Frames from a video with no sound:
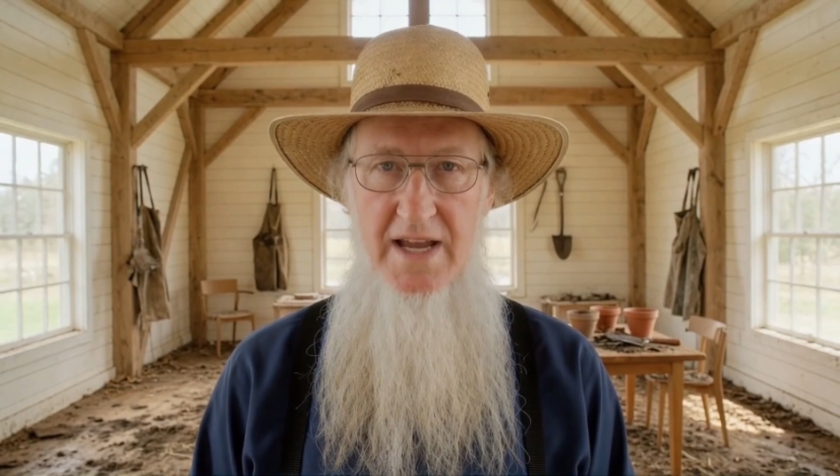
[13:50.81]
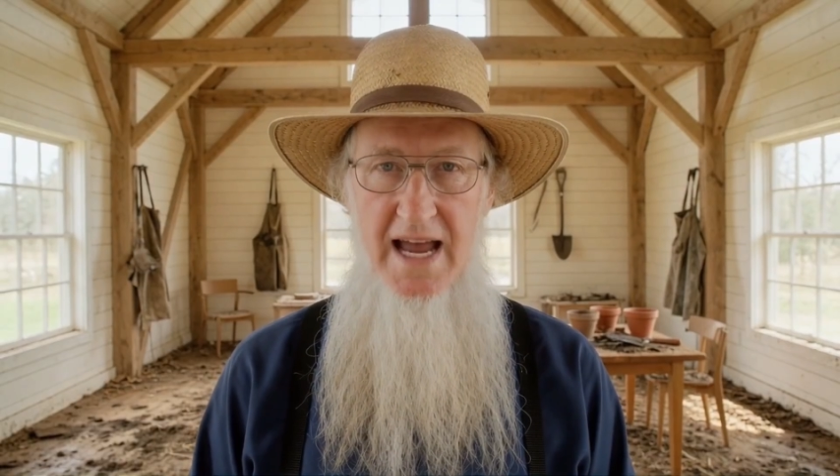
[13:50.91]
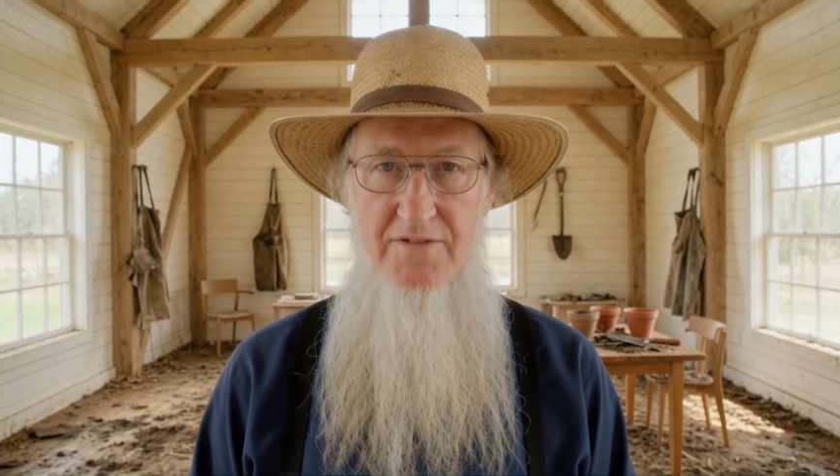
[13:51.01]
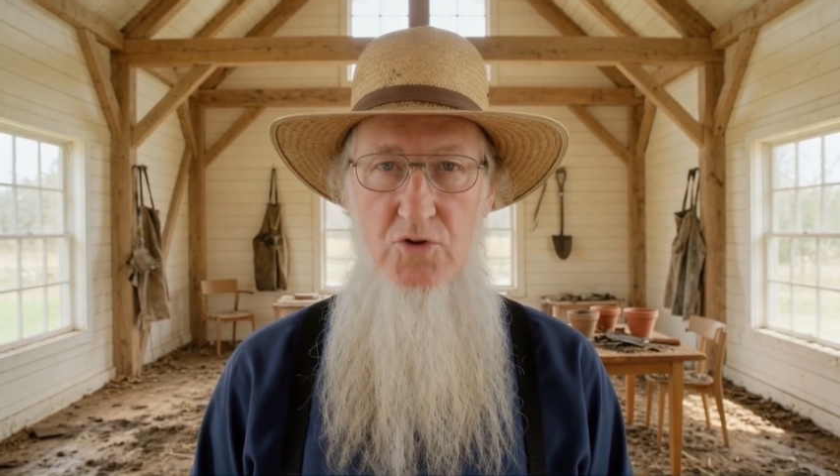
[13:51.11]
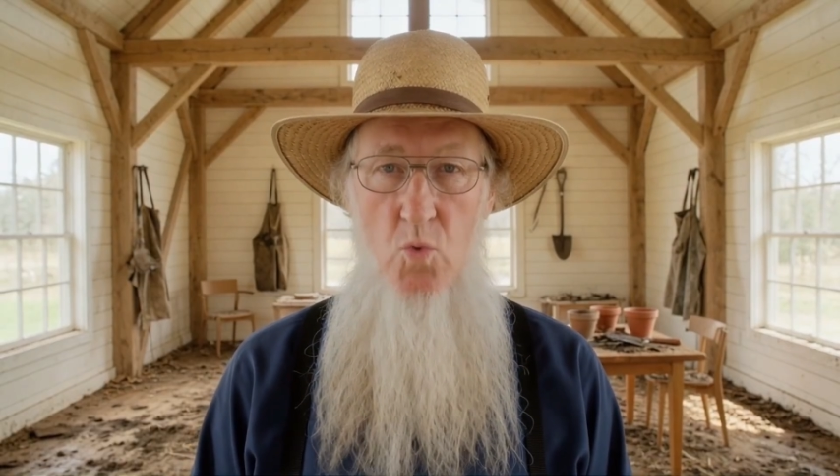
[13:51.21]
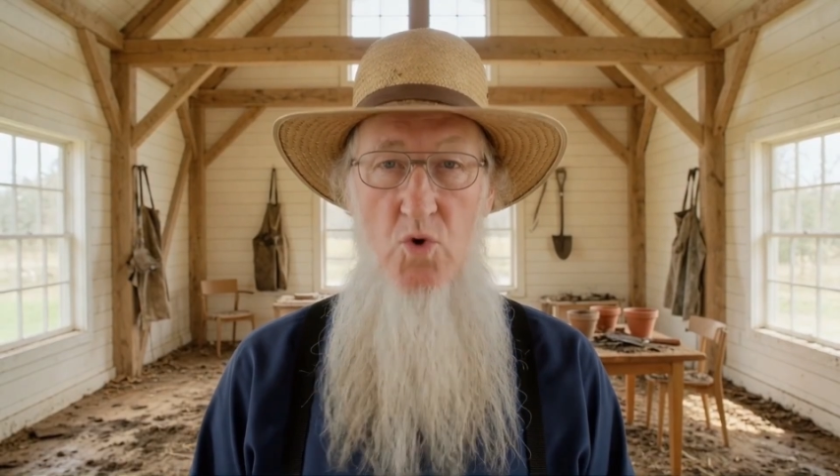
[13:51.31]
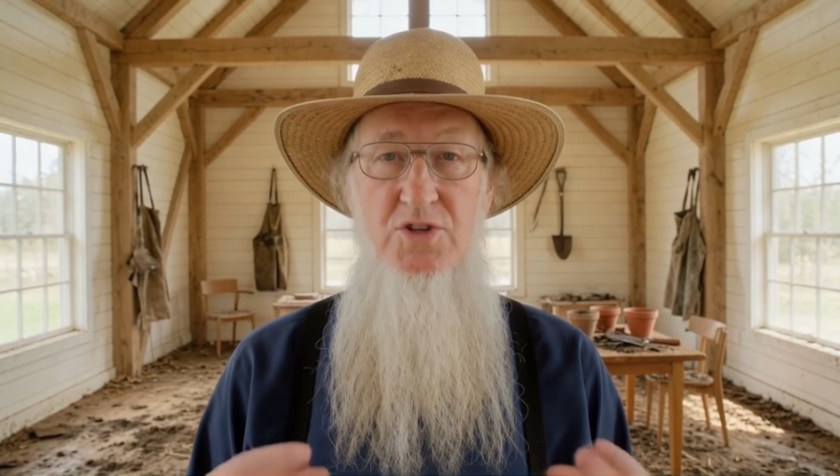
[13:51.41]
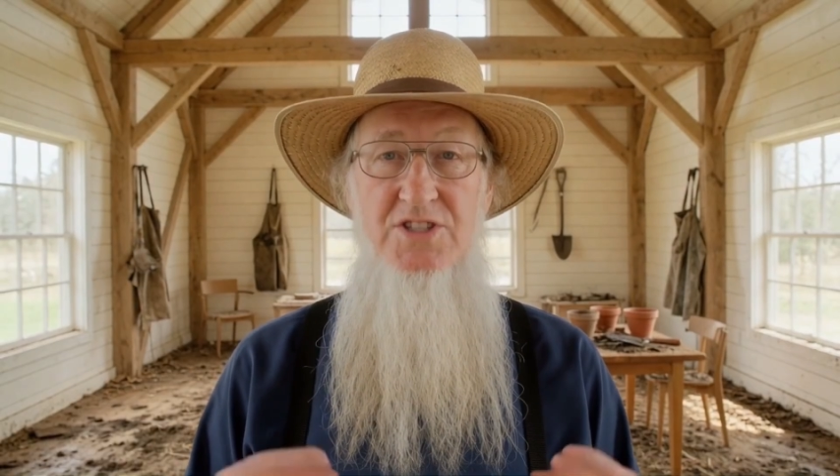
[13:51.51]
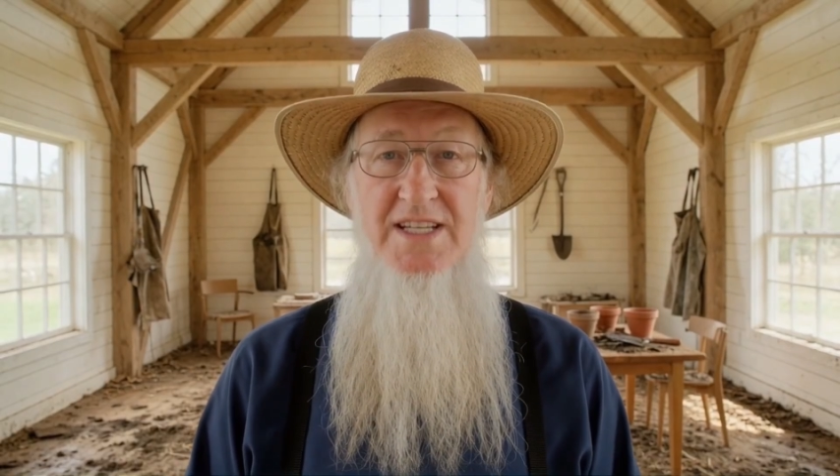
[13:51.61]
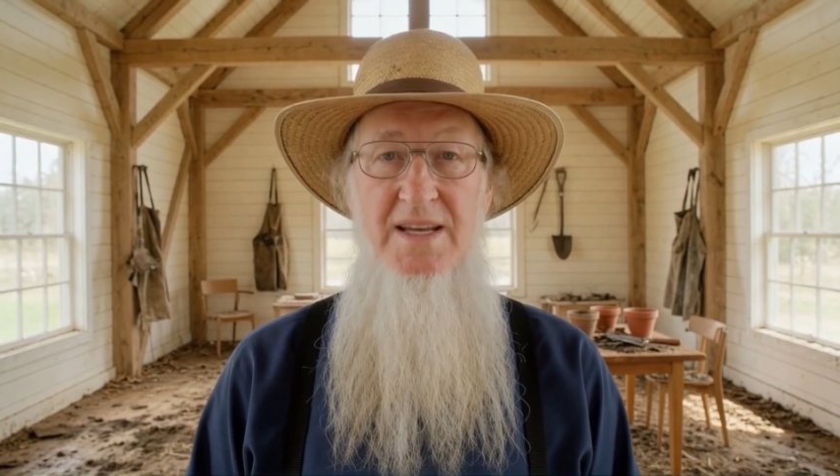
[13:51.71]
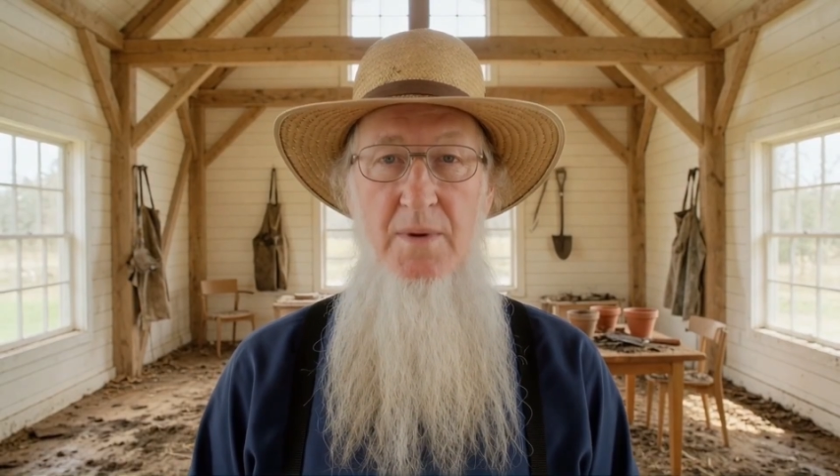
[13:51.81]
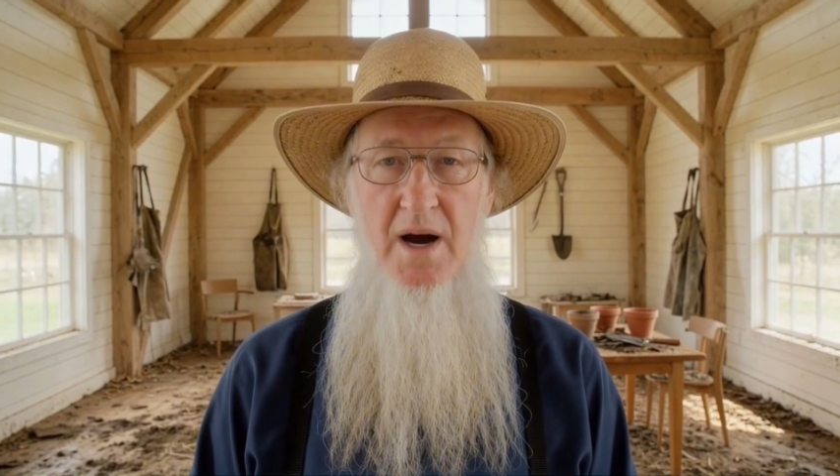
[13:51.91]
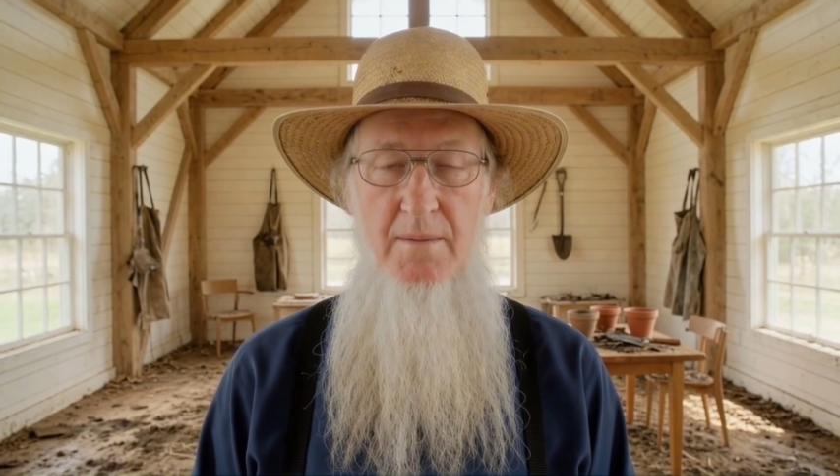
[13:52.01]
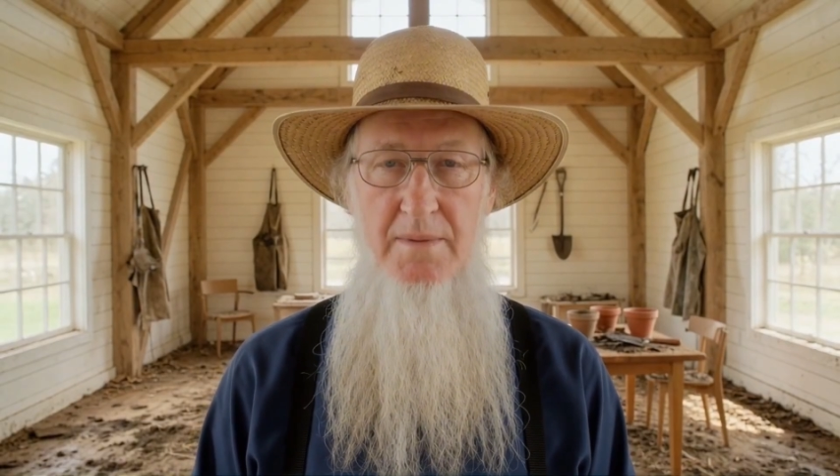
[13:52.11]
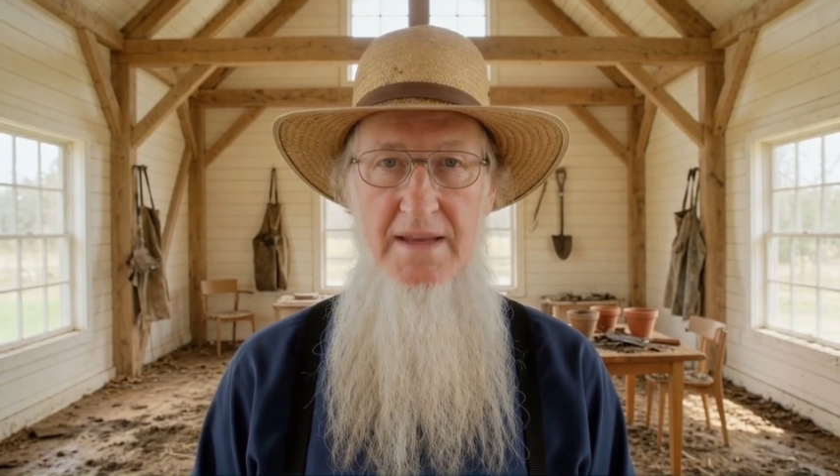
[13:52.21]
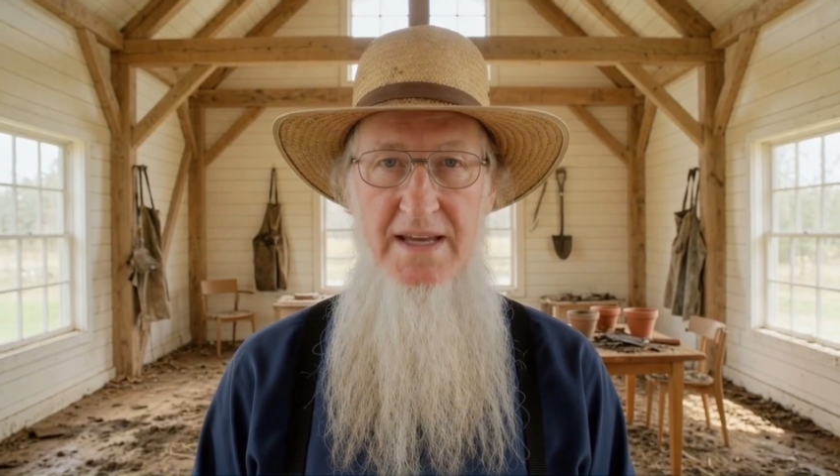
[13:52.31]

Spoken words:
to have to work to keep up.